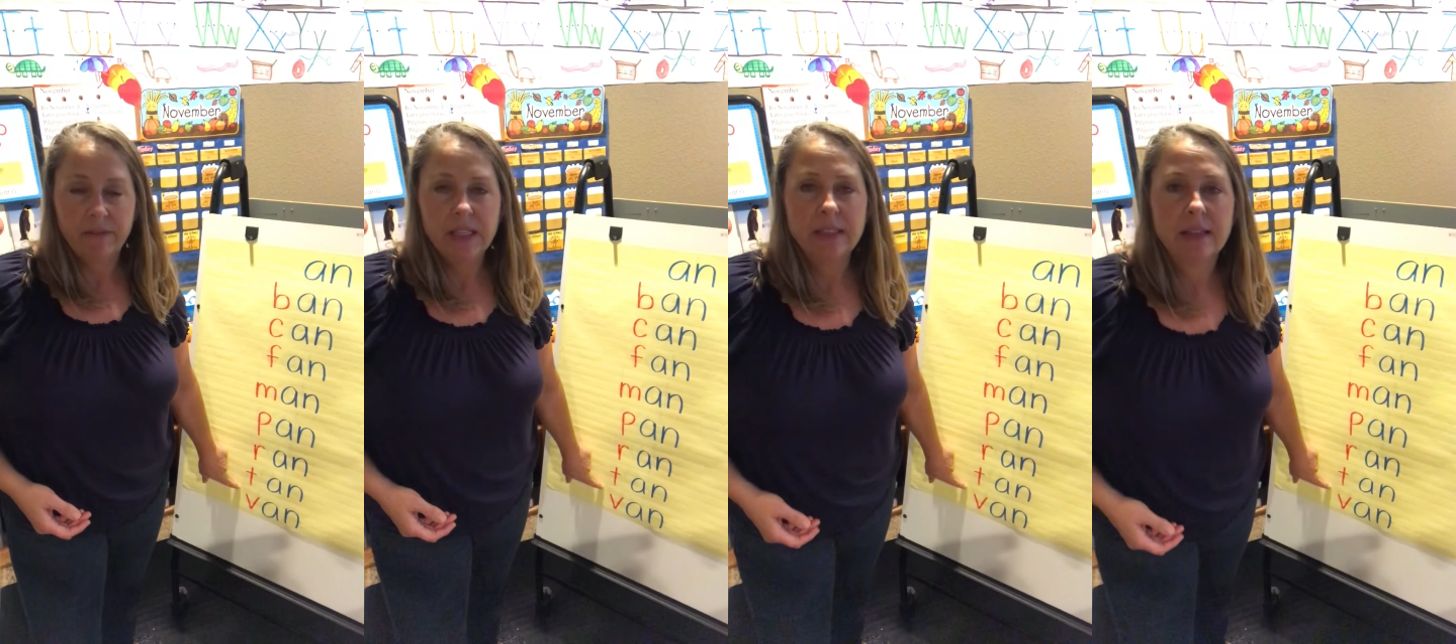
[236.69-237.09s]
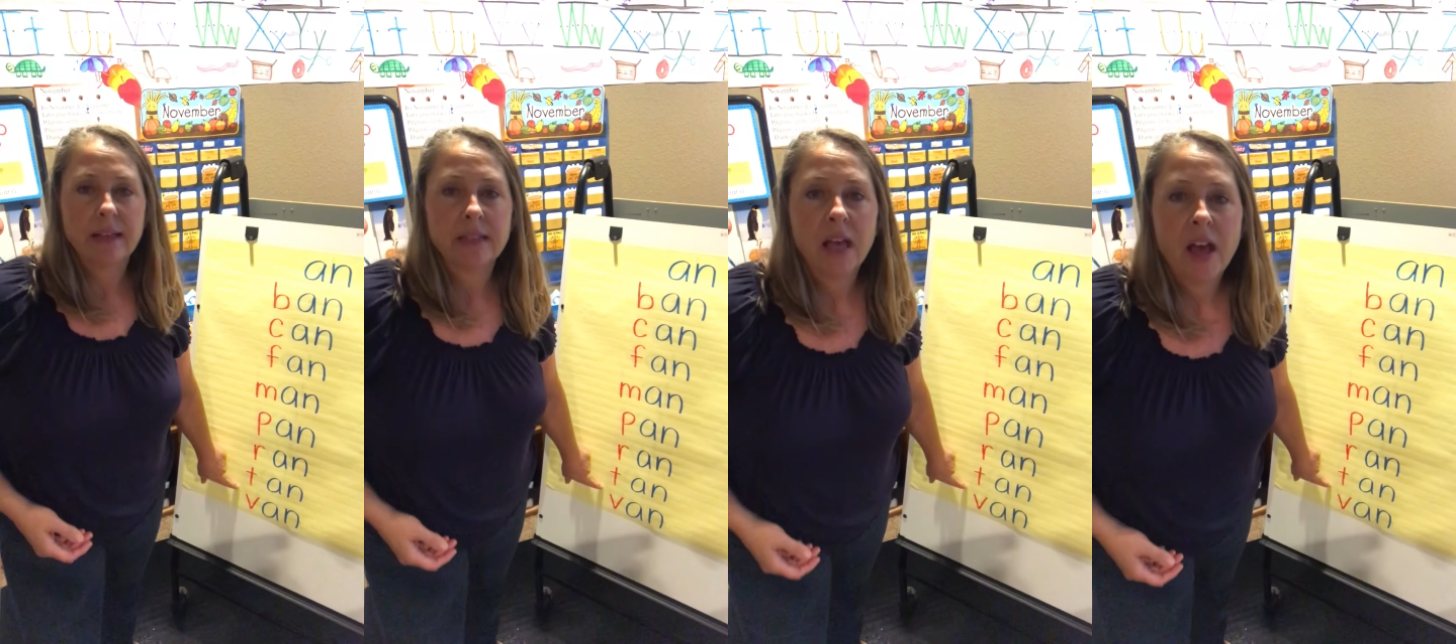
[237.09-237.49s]
V
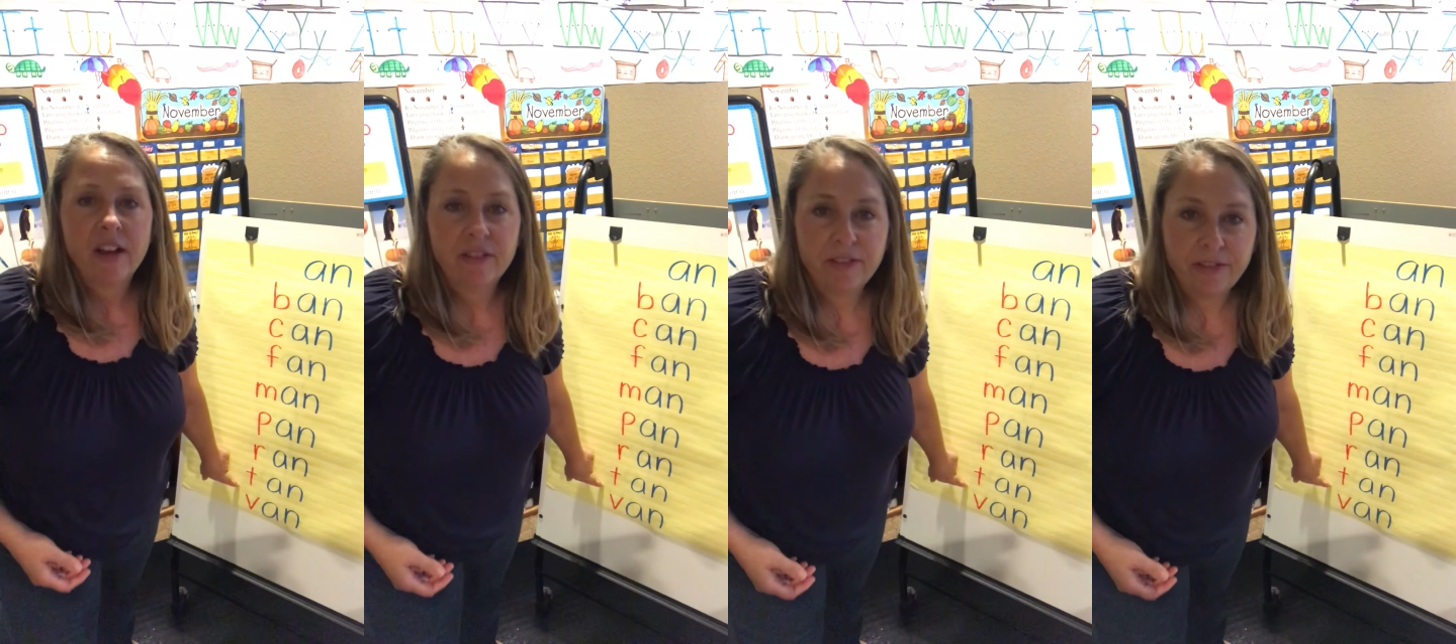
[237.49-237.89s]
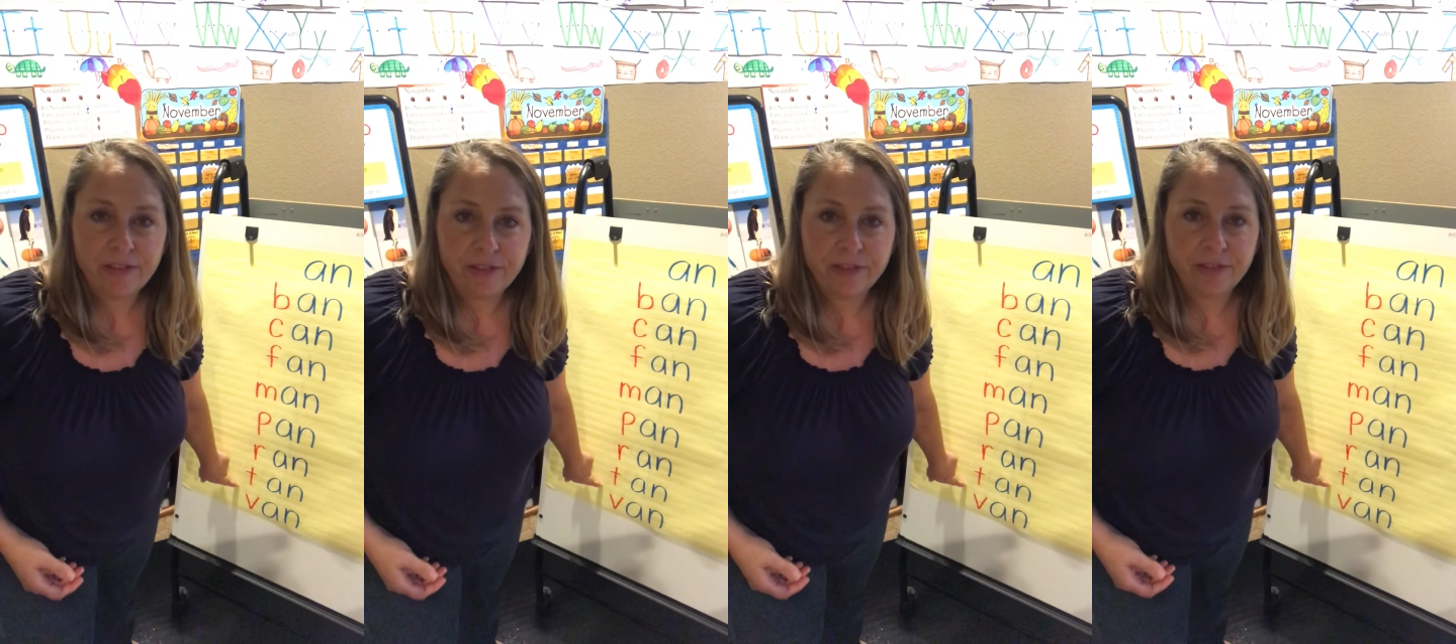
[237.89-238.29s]
says v,
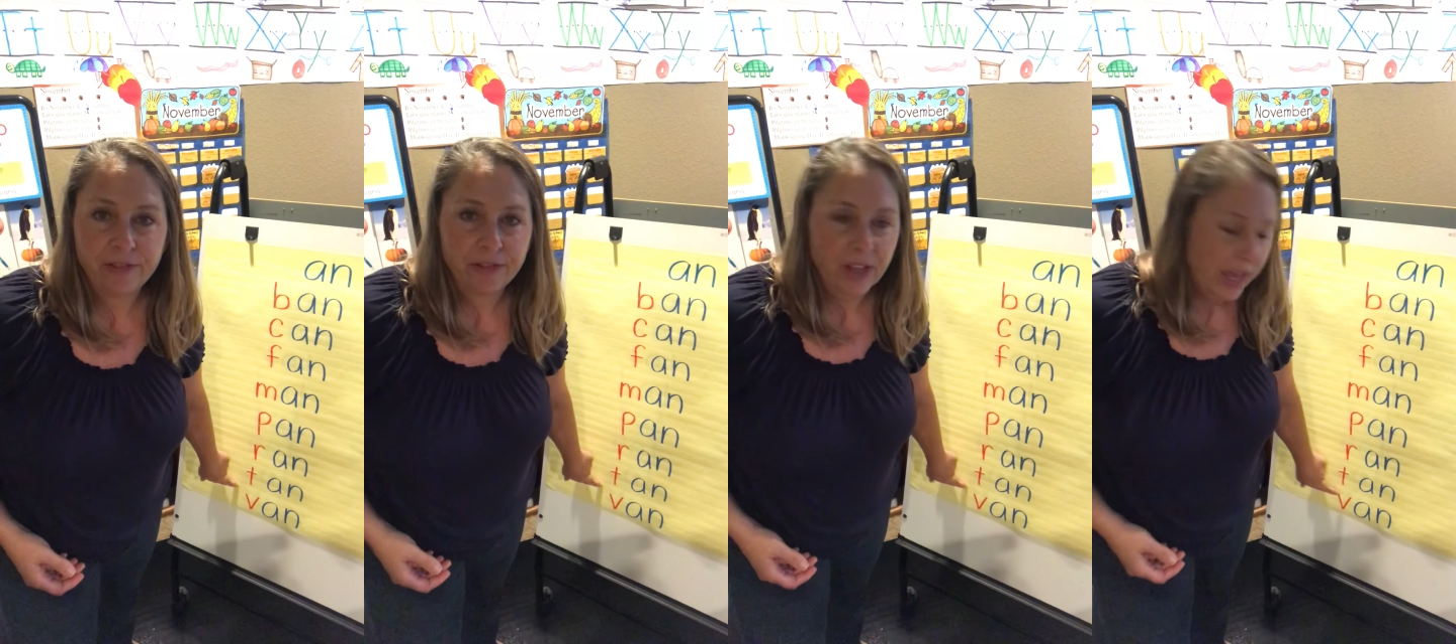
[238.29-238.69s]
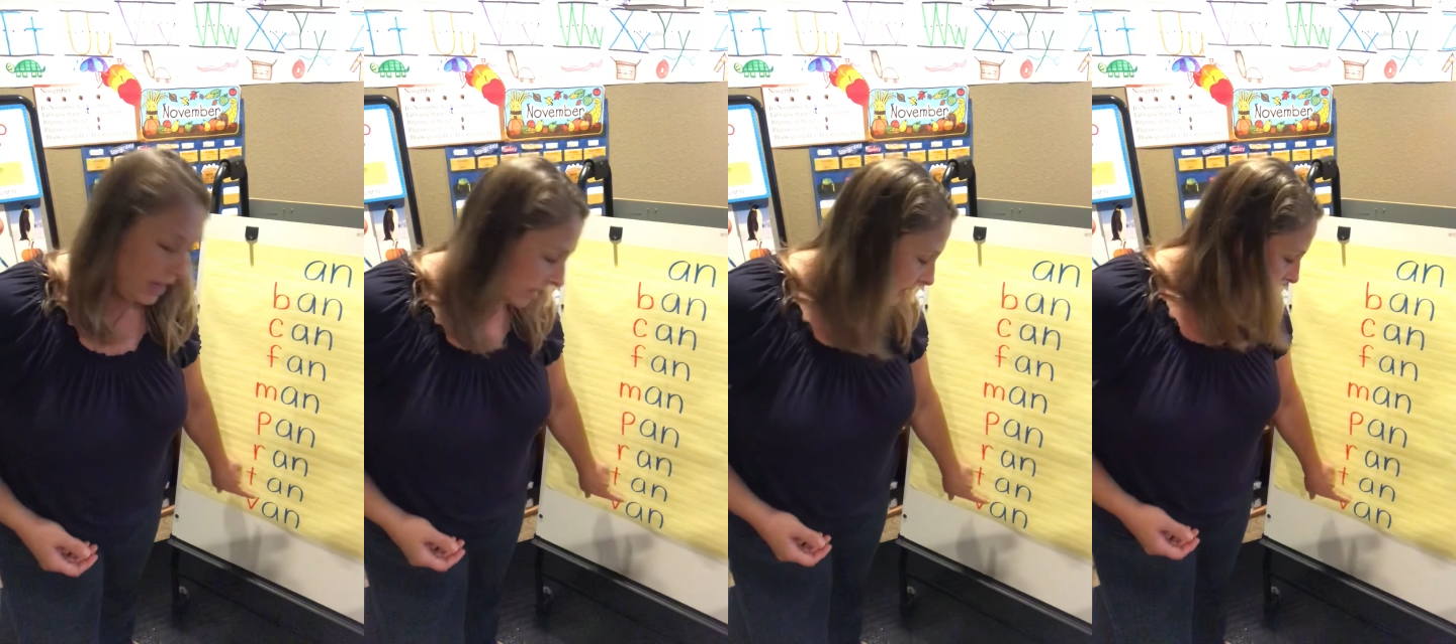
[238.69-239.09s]

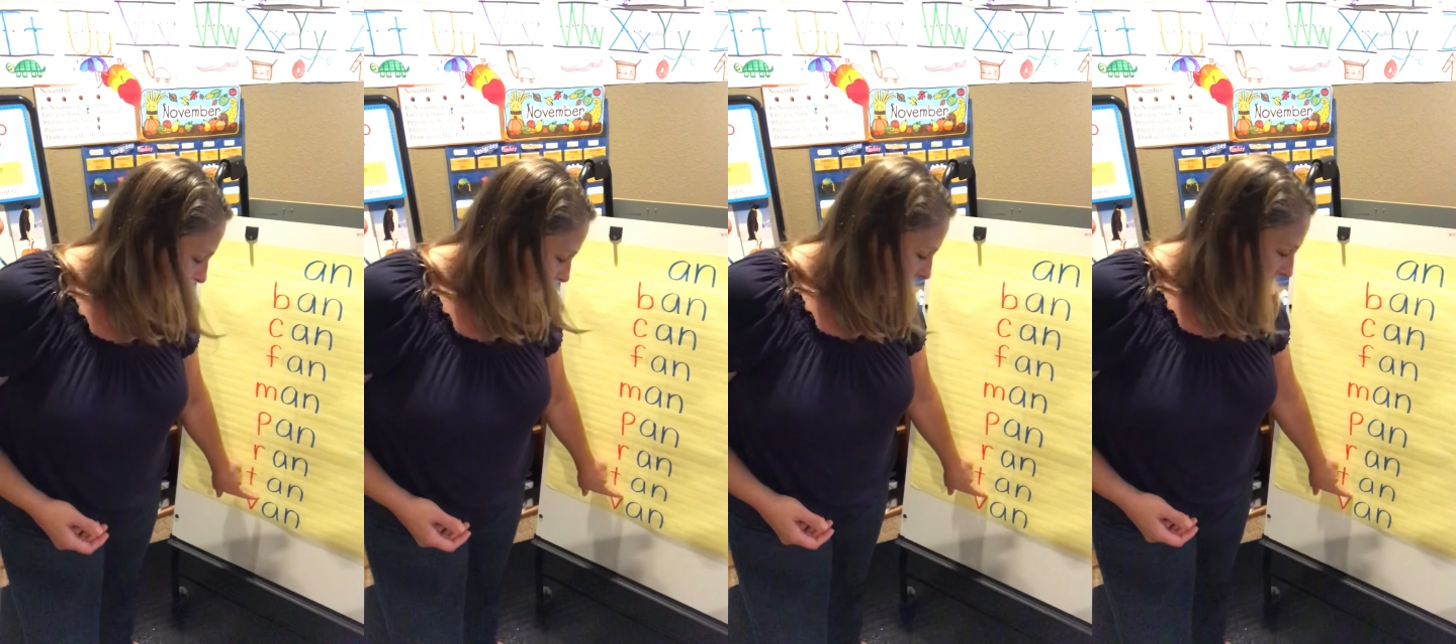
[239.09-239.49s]
A says